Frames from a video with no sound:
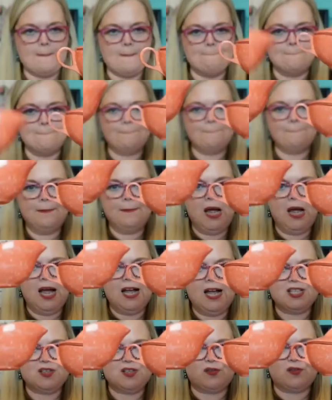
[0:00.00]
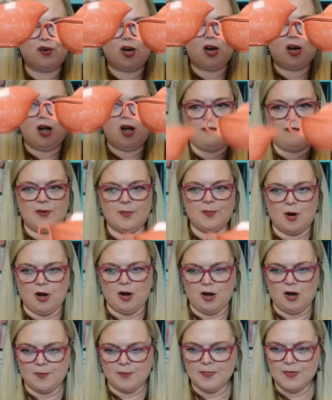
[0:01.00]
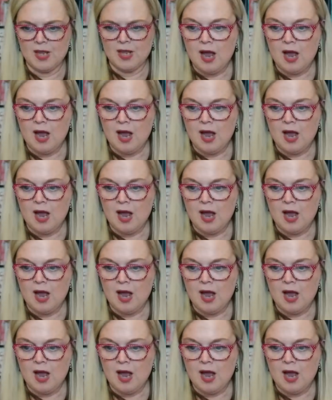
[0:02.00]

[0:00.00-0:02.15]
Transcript: much for a coffee bar.